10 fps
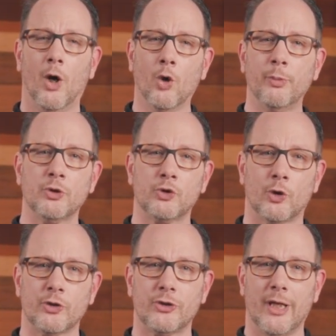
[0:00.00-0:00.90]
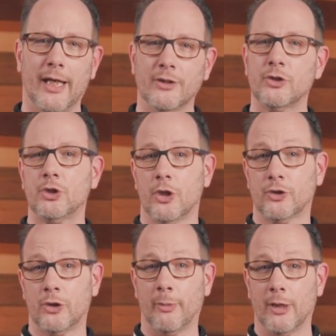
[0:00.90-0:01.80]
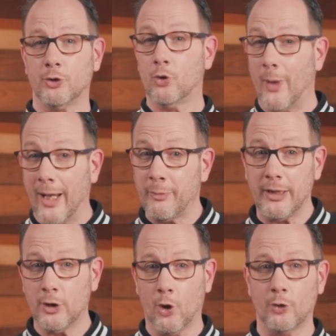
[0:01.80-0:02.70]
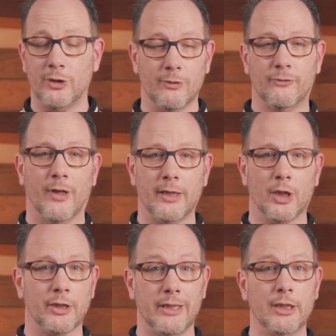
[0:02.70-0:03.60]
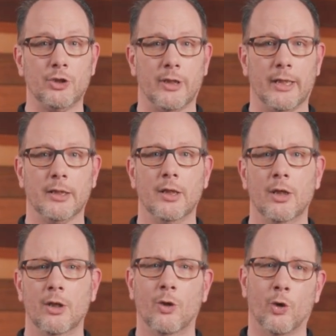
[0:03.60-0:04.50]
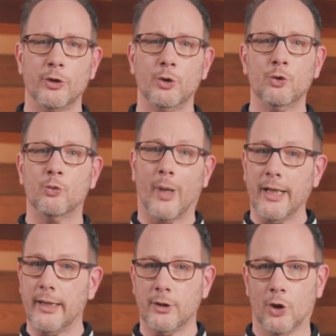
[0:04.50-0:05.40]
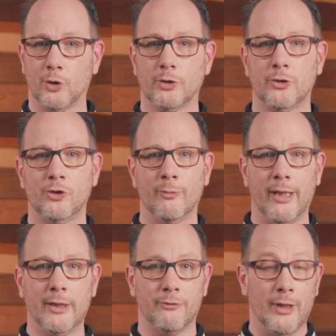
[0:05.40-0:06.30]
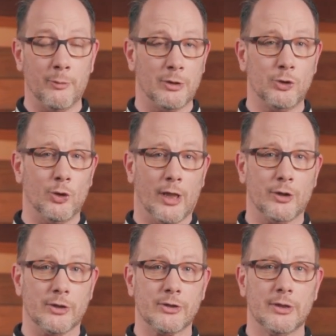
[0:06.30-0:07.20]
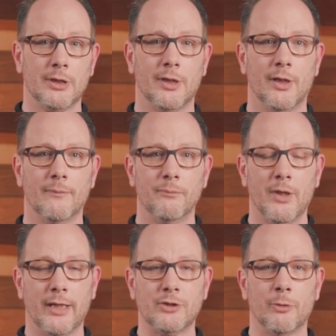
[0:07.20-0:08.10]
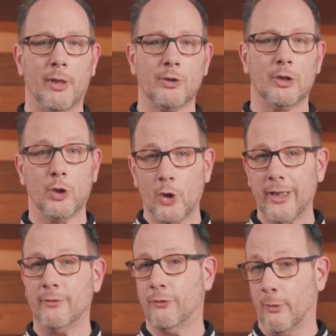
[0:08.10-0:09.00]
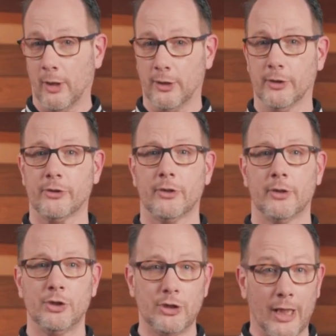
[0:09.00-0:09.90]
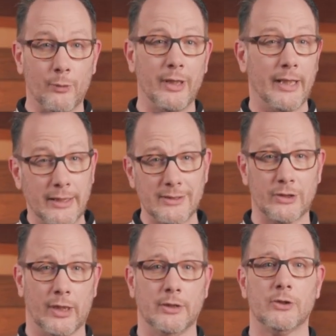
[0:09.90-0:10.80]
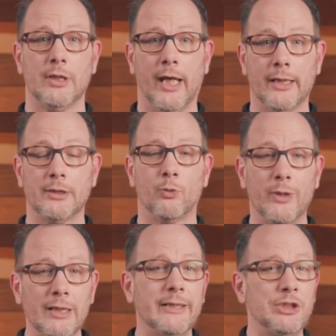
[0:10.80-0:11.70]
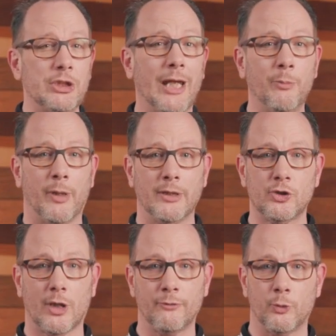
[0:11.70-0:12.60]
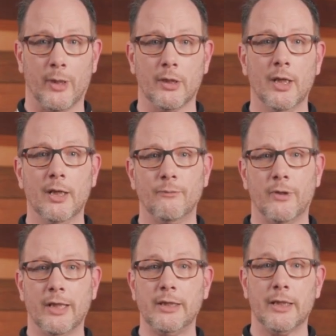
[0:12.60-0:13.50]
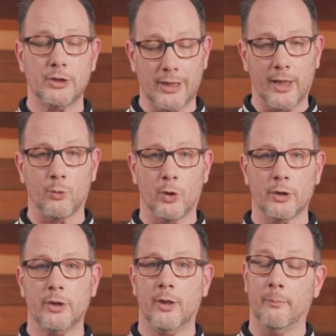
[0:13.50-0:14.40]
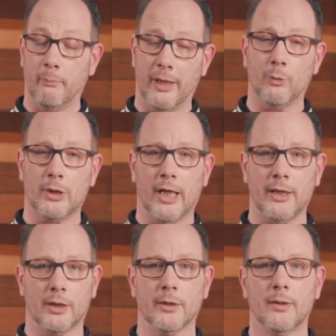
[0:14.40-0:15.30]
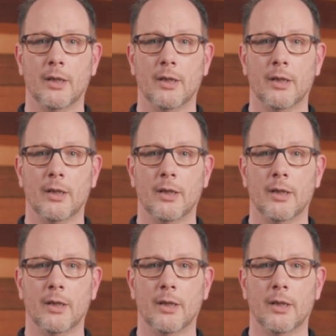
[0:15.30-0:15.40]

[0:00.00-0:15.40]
Open source isn't just about grabbing code you find on the internet, or you writing code to make available to others. It's about learning from others, sharing insights, and really shaping software that the entire world may rely on.